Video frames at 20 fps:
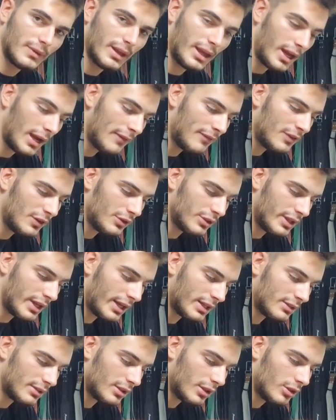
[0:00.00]
After
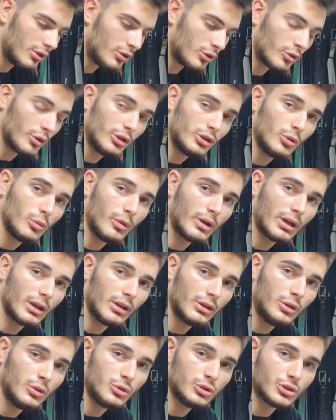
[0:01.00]
that, you're going to want
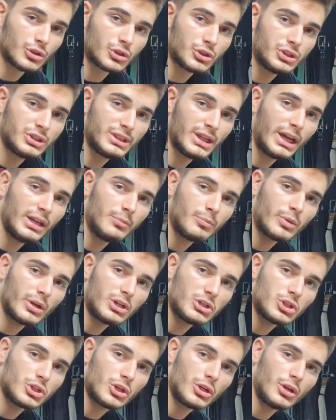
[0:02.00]
to use your side
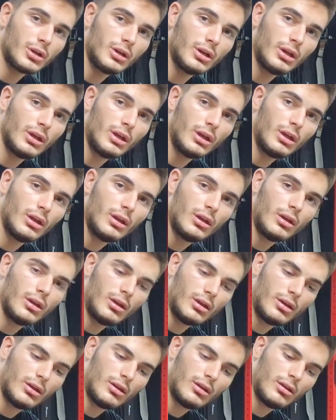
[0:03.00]
pressure
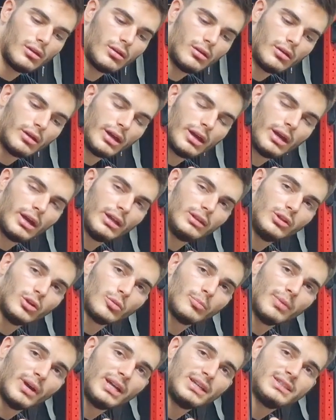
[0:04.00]
and
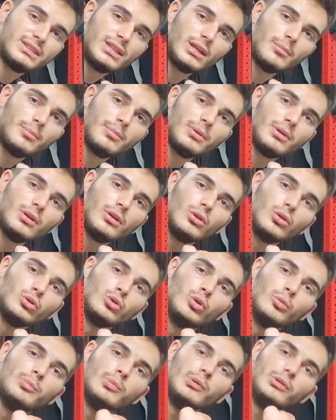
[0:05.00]
your bicep
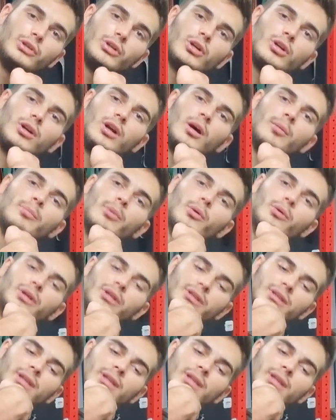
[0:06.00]
to pull your opponent